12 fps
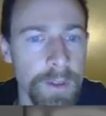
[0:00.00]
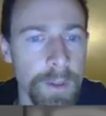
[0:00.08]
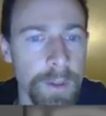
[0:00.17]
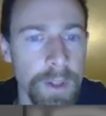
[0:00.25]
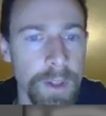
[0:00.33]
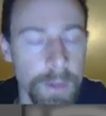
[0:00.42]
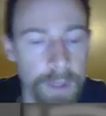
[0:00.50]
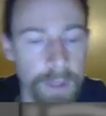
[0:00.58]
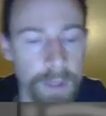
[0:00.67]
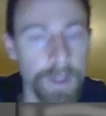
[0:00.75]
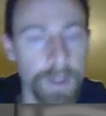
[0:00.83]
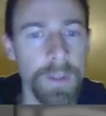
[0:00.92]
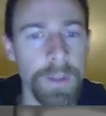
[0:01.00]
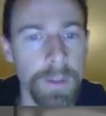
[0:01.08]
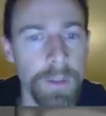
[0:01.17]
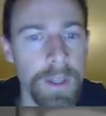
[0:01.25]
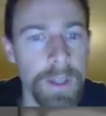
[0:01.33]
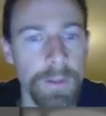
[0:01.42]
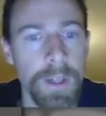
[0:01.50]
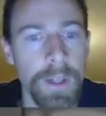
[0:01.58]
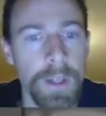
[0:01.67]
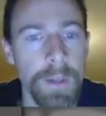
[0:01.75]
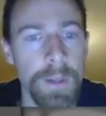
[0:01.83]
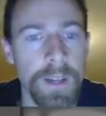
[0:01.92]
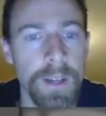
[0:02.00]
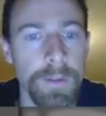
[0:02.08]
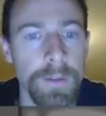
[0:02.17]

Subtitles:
could do with this one. I'm just going to make it really massive.